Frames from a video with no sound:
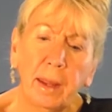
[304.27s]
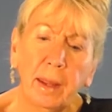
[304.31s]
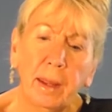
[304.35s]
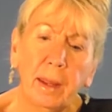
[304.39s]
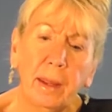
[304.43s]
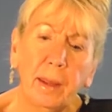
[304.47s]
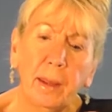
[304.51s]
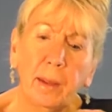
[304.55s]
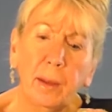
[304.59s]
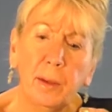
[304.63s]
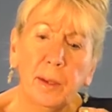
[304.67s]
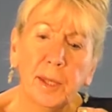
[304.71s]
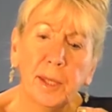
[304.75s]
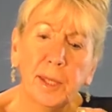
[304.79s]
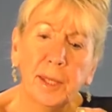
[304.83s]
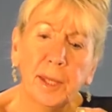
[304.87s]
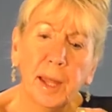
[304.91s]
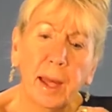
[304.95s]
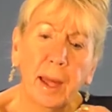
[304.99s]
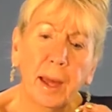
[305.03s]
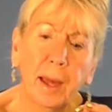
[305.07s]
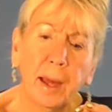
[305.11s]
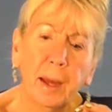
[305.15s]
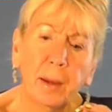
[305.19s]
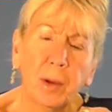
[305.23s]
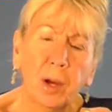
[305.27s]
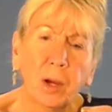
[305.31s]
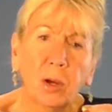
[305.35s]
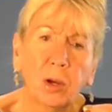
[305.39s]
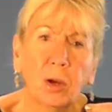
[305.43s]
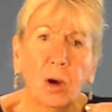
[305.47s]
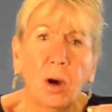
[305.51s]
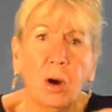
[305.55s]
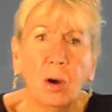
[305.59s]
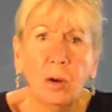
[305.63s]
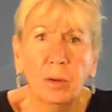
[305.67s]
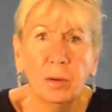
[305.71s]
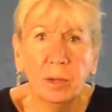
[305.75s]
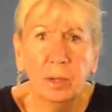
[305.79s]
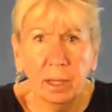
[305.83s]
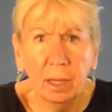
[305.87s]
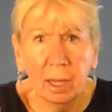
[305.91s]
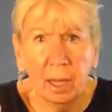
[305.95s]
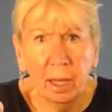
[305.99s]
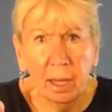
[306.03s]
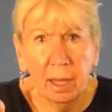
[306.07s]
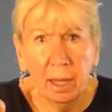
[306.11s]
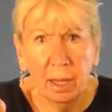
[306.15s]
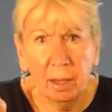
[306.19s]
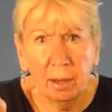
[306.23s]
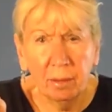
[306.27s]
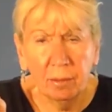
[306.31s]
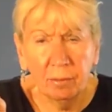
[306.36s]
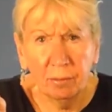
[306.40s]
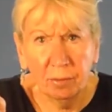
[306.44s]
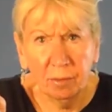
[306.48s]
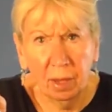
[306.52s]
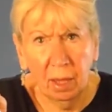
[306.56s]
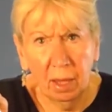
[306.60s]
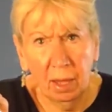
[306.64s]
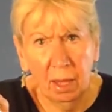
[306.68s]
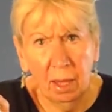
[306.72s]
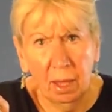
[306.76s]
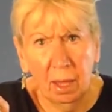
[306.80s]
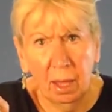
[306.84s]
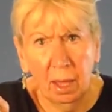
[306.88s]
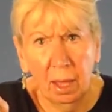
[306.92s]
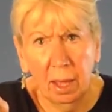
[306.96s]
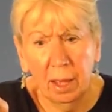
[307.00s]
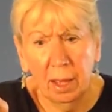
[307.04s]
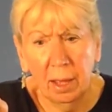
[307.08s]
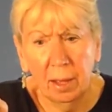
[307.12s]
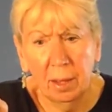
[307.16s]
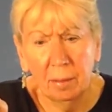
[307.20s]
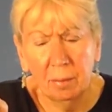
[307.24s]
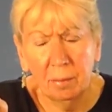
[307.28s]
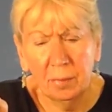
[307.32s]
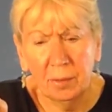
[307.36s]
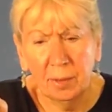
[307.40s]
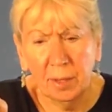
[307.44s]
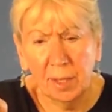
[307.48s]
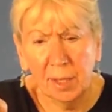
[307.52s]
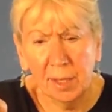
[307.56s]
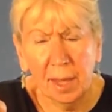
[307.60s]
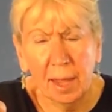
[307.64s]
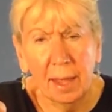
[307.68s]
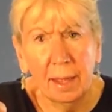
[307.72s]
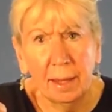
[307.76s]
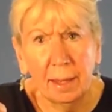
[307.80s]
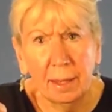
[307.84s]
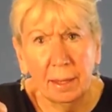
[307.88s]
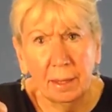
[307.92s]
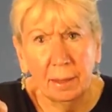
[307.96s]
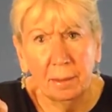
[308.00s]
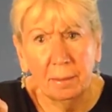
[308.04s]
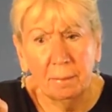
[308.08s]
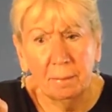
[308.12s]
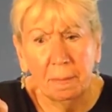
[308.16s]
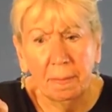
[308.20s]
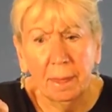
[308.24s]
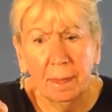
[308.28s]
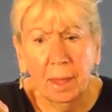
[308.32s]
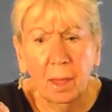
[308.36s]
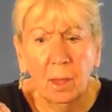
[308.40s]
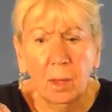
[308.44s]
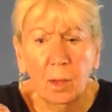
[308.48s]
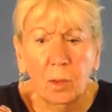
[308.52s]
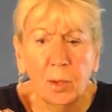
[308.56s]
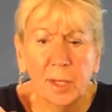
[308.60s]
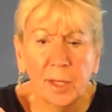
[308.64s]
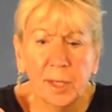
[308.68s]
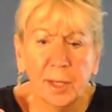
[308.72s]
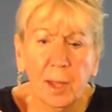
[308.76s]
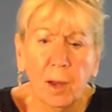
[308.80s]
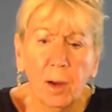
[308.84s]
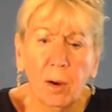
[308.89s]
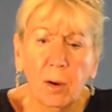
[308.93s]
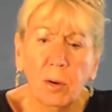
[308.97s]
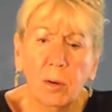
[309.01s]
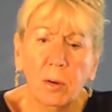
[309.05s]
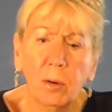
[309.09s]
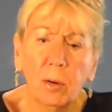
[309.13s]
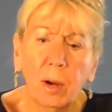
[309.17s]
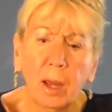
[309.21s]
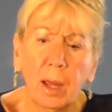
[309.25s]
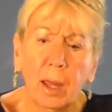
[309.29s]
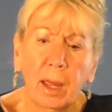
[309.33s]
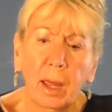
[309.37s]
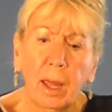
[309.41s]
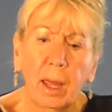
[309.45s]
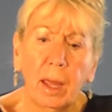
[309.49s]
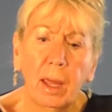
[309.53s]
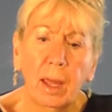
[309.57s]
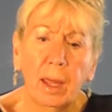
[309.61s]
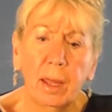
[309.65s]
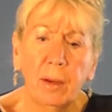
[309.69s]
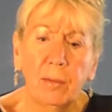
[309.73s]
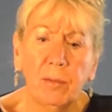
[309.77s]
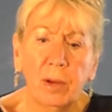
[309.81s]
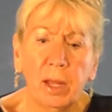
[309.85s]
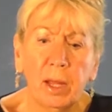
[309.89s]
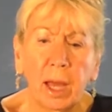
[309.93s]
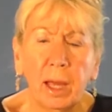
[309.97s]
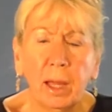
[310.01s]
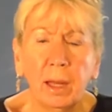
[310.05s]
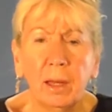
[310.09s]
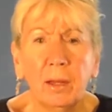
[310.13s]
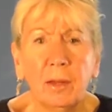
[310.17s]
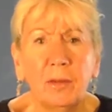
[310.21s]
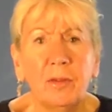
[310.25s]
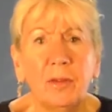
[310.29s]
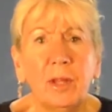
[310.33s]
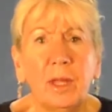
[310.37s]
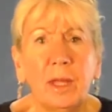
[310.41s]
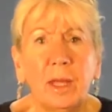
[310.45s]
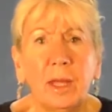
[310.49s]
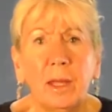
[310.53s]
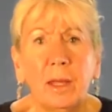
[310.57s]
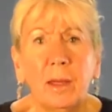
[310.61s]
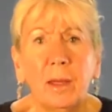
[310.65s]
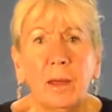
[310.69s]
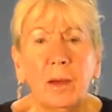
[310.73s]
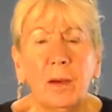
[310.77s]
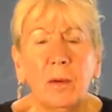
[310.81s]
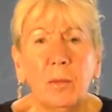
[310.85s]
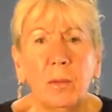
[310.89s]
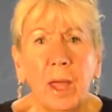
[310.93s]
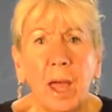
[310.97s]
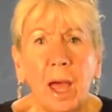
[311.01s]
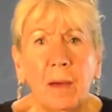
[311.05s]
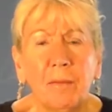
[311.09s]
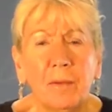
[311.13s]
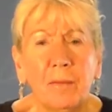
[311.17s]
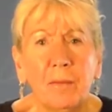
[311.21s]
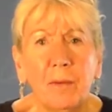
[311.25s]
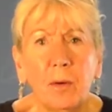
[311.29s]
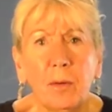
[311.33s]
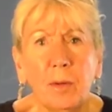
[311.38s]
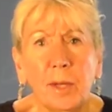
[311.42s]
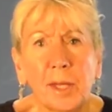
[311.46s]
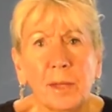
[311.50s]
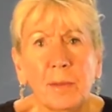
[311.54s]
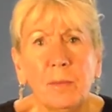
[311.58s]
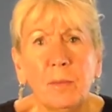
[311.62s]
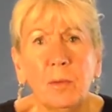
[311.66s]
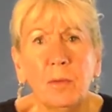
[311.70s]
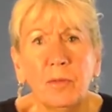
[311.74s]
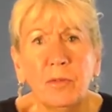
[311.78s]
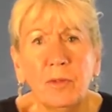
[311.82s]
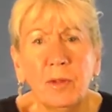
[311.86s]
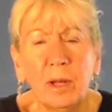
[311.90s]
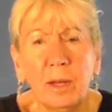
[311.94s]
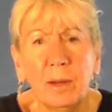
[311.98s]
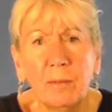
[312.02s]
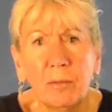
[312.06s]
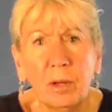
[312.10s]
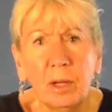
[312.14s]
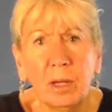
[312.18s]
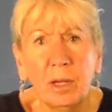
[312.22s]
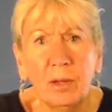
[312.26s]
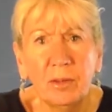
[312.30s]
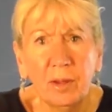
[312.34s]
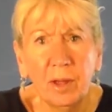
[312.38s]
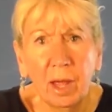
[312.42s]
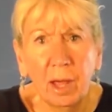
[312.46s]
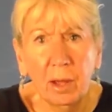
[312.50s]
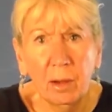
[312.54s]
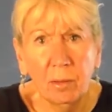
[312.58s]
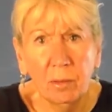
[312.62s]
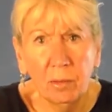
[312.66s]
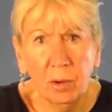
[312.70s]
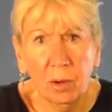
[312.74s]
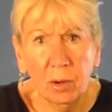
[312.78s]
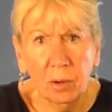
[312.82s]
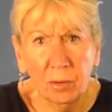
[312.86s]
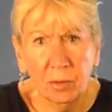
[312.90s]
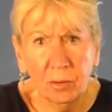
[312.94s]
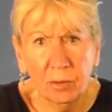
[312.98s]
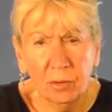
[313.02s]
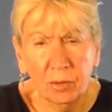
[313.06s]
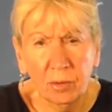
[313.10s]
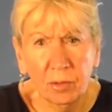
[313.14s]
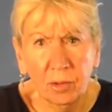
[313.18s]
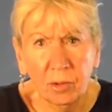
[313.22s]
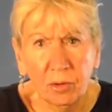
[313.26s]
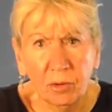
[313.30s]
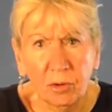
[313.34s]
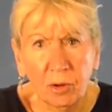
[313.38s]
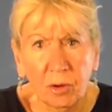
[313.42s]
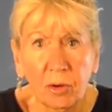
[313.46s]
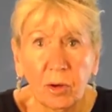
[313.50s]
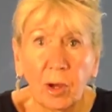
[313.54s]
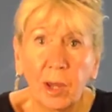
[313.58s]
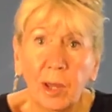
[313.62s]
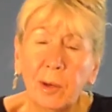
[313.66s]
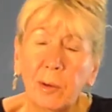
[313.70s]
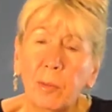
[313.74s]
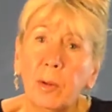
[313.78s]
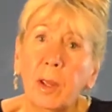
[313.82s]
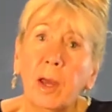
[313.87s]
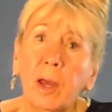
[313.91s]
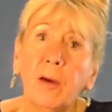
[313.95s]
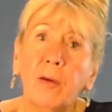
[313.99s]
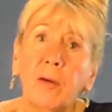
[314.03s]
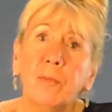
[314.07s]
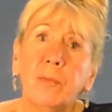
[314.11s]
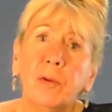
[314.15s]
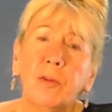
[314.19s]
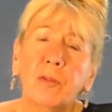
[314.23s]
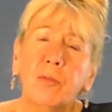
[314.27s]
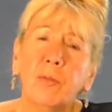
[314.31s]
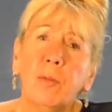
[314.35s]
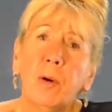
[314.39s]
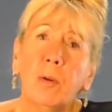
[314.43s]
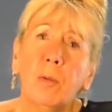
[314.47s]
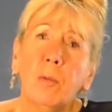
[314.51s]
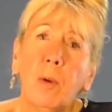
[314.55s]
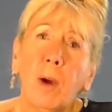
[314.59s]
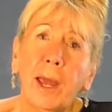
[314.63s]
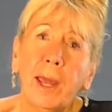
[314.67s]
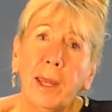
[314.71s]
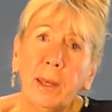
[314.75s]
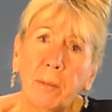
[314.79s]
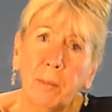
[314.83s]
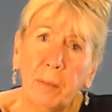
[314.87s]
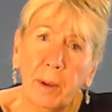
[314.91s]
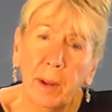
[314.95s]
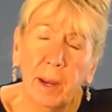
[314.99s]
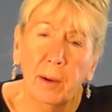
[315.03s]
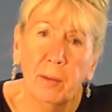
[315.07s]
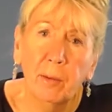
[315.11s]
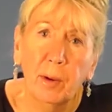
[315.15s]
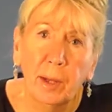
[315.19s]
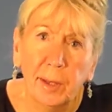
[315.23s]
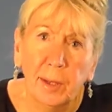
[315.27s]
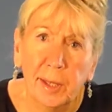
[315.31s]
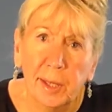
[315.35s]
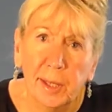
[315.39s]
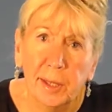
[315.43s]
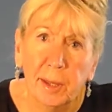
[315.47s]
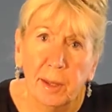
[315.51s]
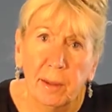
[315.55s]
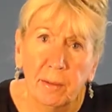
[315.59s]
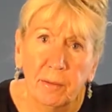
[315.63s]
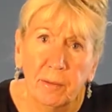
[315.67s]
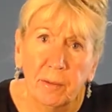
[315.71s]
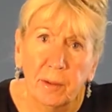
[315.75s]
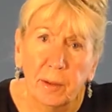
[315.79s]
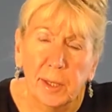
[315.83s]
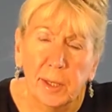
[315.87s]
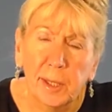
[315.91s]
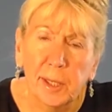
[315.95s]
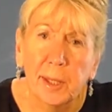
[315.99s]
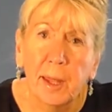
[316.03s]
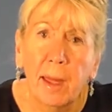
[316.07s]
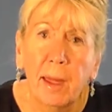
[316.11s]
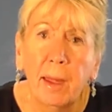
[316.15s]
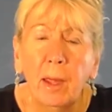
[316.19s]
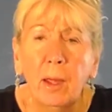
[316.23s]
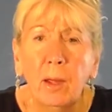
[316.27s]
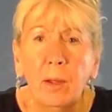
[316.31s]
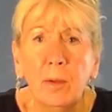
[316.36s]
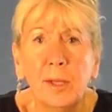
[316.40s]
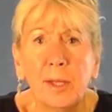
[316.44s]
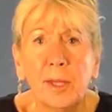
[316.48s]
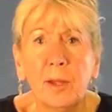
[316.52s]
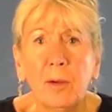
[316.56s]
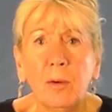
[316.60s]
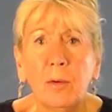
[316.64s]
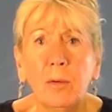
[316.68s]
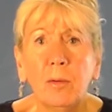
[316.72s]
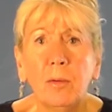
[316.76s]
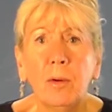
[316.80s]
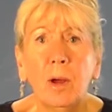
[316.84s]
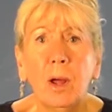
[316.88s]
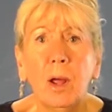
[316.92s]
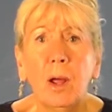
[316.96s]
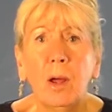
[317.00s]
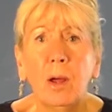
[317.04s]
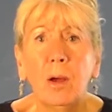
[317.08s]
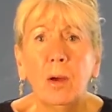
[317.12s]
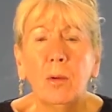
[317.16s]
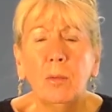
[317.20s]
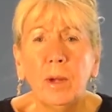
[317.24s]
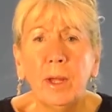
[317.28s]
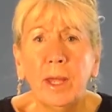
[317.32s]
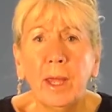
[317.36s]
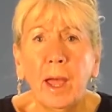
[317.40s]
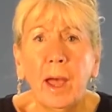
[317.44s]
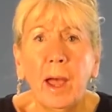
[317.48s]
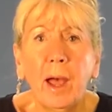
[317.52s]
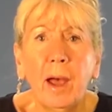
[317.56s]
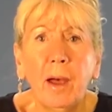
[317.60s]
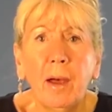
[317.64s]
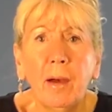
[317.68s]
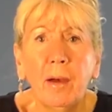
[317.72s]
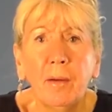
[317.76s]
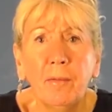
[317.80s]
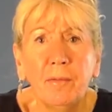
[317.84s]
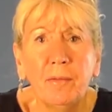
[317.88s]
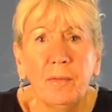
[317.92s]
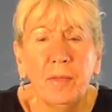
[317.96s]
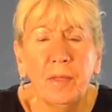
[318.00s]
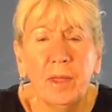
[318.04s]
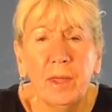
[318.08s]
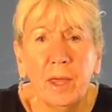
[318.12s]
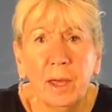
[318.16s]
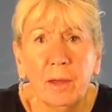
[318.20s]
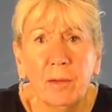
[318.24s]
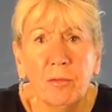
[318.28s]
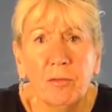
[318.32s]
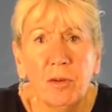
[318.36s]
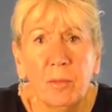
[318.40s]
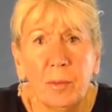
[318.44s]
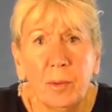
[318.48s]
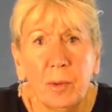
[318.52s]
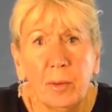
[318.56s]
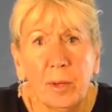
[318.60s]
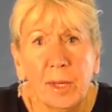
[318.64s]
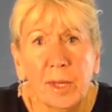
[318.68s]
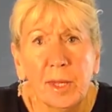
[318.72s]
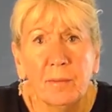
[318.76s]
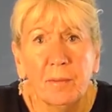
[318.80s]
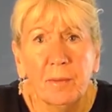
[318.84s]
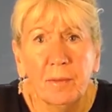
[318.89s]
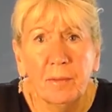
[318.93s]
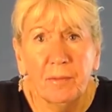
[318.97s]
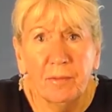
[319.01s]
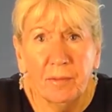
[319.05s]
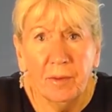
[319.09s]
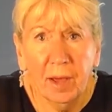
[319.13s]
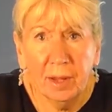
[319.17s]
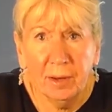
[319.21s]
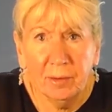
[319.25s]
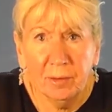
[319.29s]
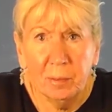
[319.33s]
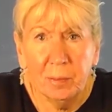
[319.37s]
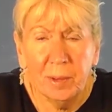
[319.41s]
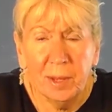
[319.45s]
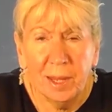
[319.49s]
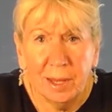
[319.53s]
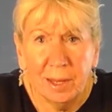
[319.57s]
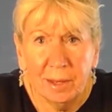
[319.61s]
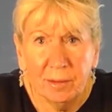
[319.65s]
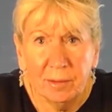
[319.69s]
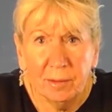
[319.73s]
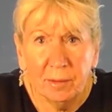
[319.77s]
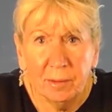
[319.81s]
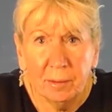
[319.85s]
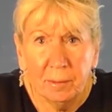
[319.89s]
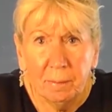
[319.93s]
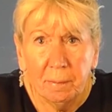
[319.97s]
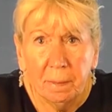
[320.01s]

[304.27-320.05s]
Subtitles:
is a concave design. So in reality, we have a very smooth delivery down onto the tongue, and we have much more weight bearing surface. So we have the attributes of a fat bit